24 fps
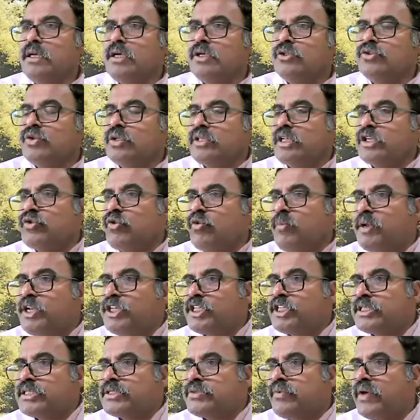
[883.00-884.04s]
So that's the
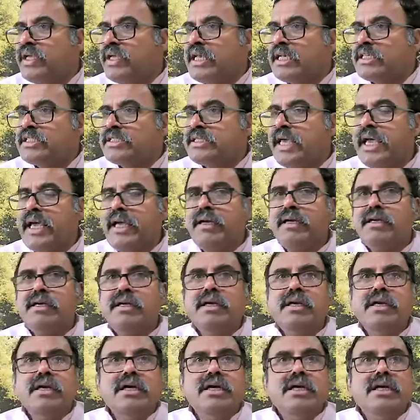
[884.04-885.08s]
Upanishads Vedas say,
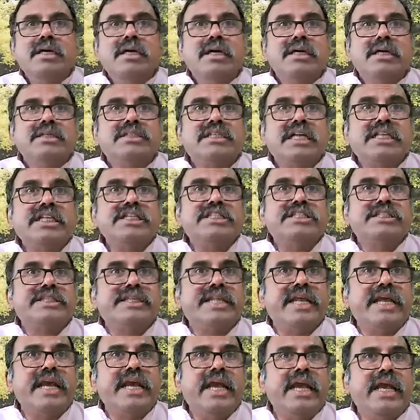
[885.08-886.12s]
Sati
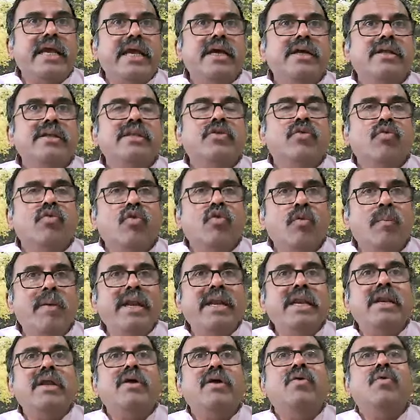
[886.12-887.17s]
Stri, the
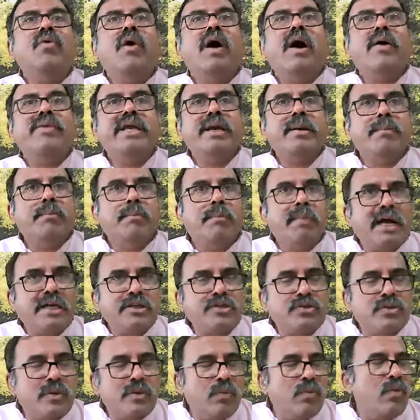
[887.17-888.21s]
woman who have the
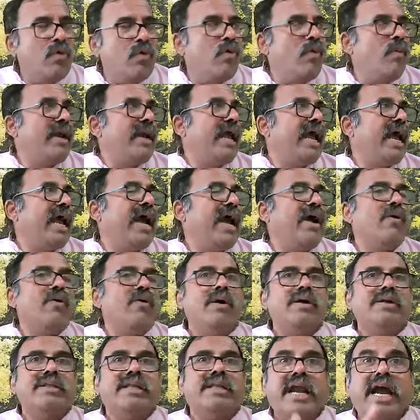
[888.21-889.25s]
masculine, women have
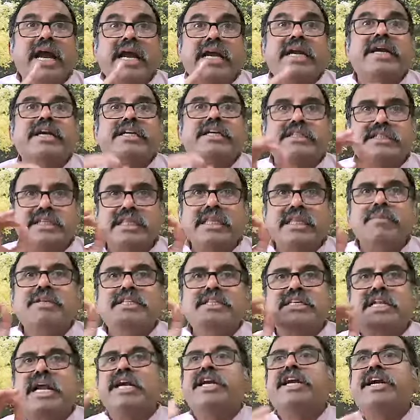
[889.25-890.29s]
the right understanding. Sati means
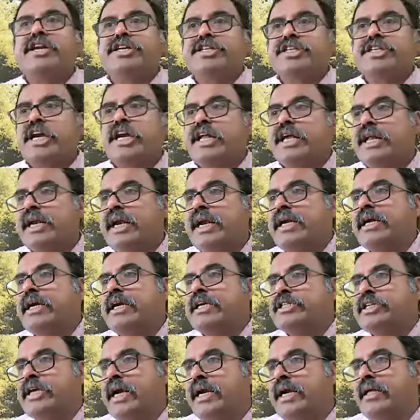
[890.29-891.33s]
right understanding. Right
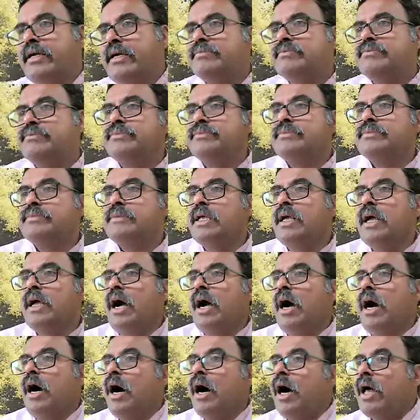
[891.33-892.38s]
understanding.
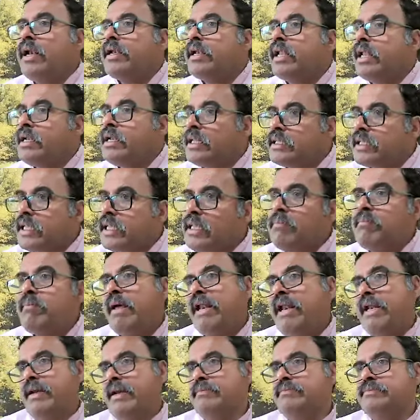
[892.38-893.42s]
Are none other than
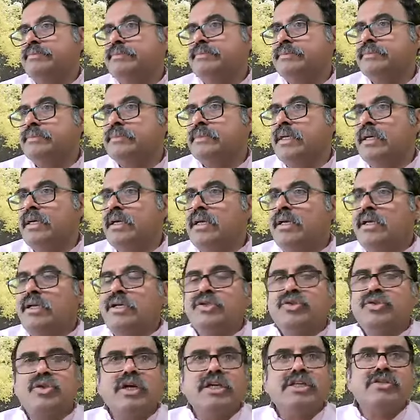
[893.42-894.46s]
men.
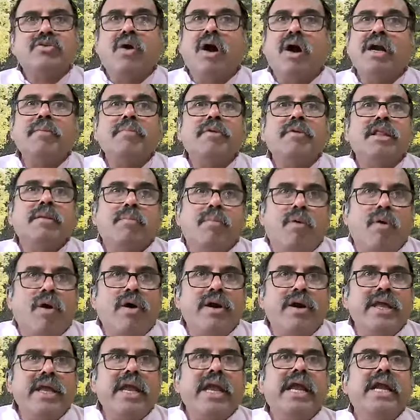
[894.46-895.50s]
So it's not about the
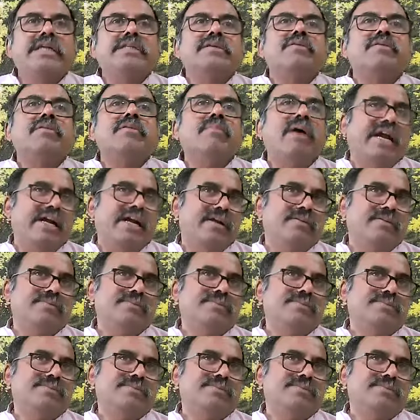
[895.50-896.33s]
body, it is about the mind.